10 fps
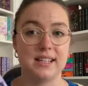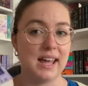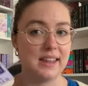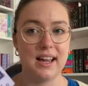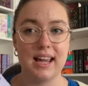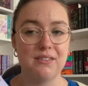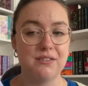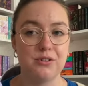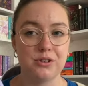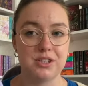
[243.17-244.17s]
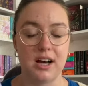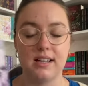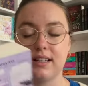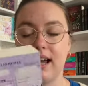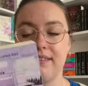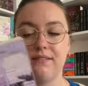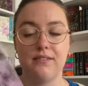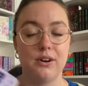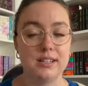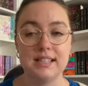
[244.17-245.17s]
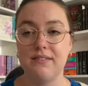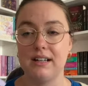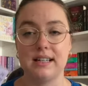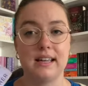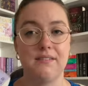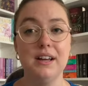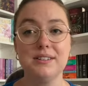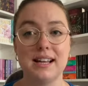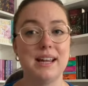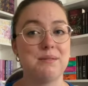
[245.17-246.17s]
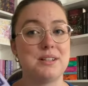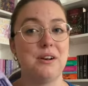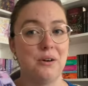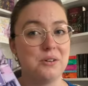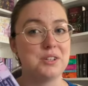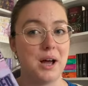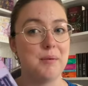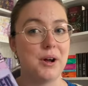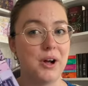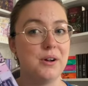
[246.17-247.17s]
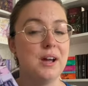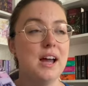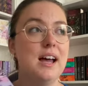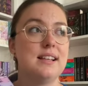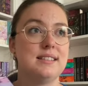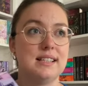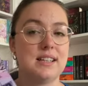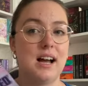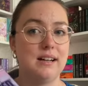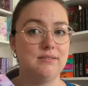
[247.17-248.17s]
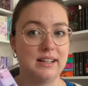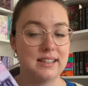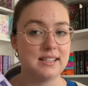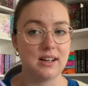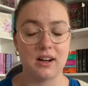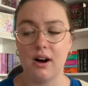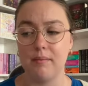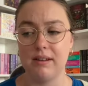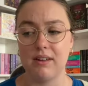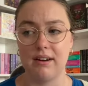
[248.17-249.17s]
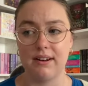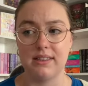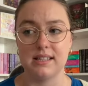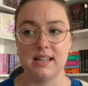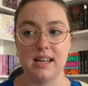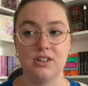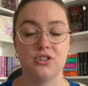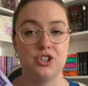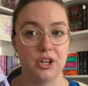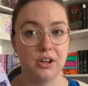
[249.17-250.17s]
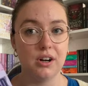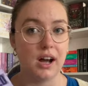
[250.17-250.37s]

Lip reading: I think I gave it 4 stars. I honestly feels like it was a long time ago since I read this. I can't believe that I read this in June.